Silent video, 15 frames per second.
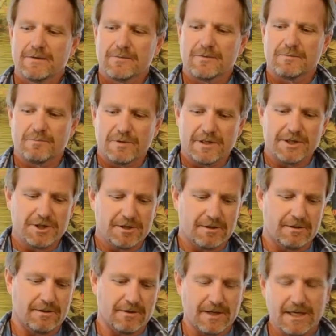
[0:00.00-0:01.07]
We're pretty
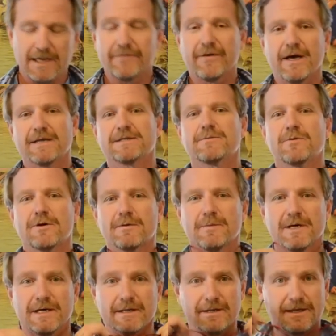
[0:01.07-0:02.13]
sure O'Keefe has more
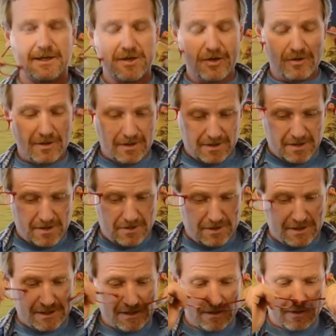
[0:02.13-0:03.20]
money than
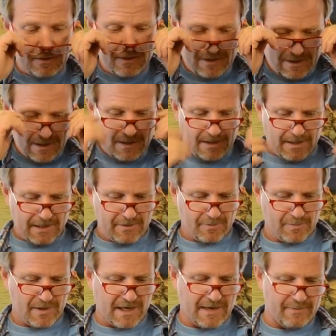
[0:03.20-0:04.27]
Coca-Cola, so it'll
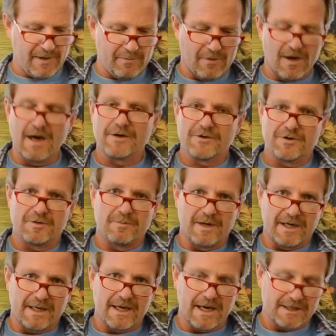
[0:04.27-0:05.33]
probably be brought to you
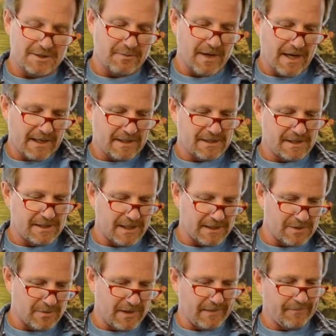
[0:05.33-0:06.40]
by Catch Magazine
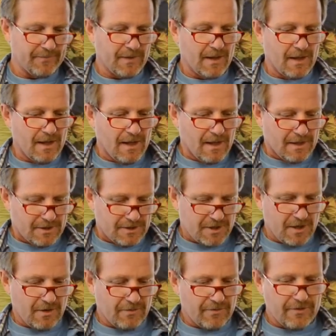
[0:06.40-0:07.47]
next week.
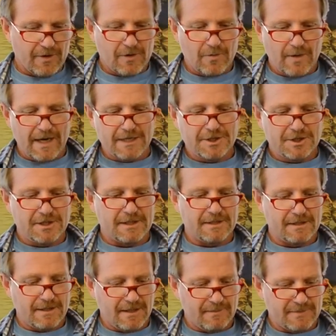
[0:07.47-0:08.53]
So the
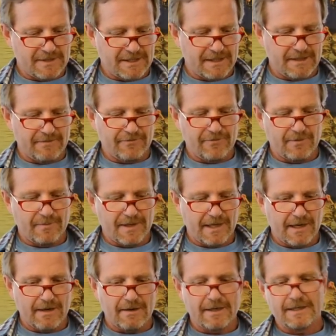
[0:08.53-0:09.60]
question comes in from
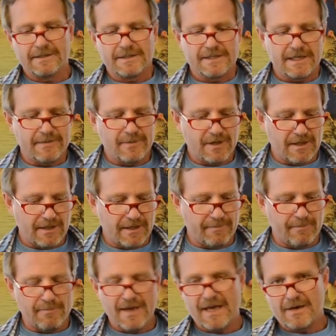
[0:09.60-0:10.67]
Gary Sima
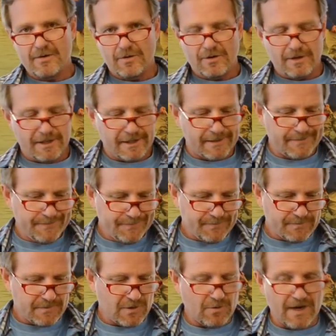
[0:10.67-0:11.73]
in Bend, Oregon.
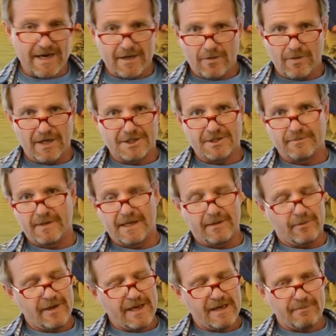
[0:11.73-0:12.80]
Great question, by the
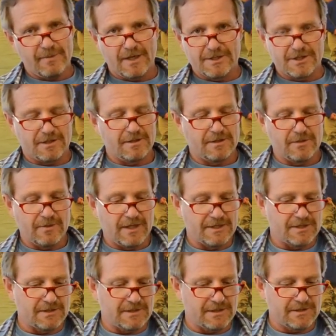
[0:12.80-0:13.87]
way. We had a bunch of good
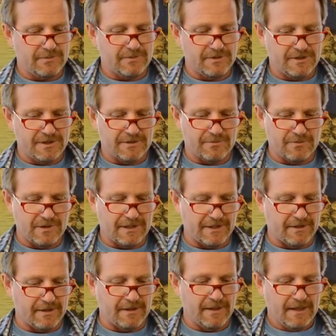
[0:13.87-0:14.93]
questions. This one's just really
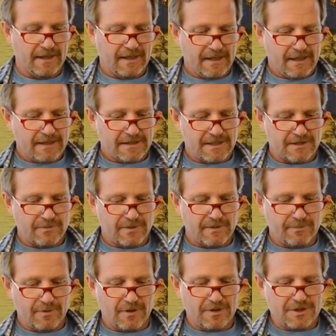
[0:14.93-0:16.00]
good. It says, when
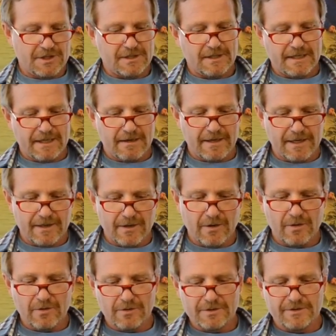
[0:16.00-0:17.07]
approaching an area you
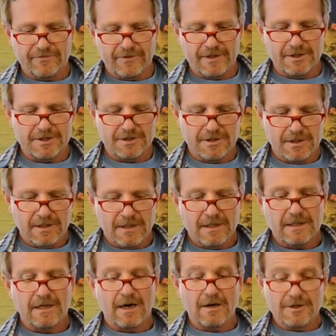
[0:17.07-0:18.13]
know holds fish,
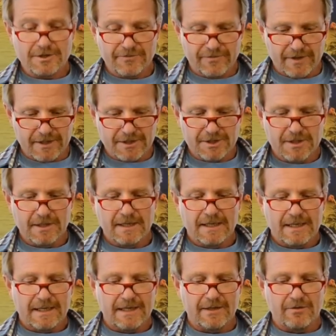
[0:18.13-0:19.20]
large fish,
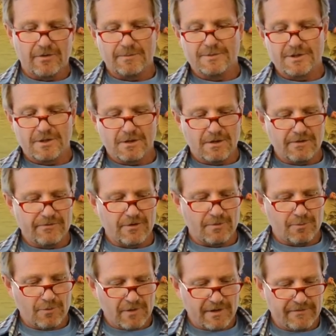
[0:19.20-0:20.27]
either observed or
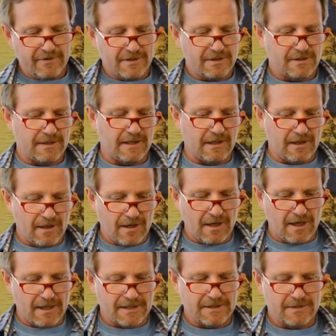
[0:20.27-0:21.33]
previously
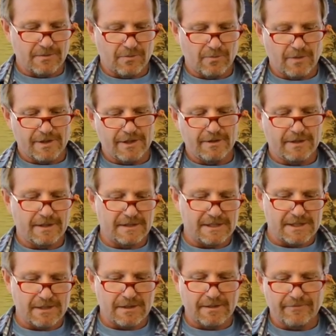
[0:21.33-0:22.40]
lost, what are you
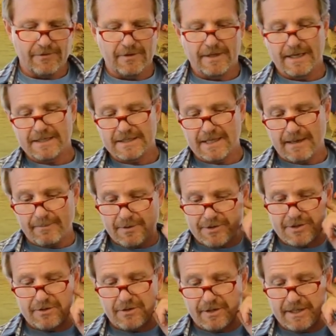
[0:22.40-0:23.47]
considering for your next
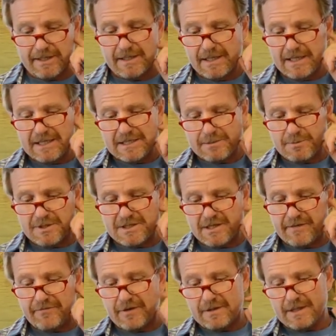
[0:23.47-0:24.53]
opportunity?
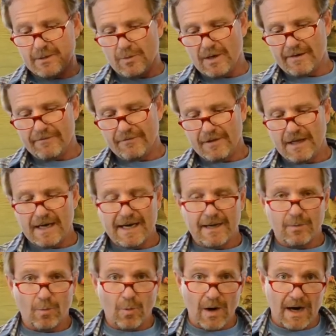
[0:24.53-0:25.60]
Specifically, what fly
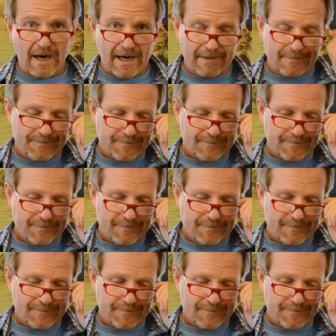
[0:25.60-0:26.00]
and why?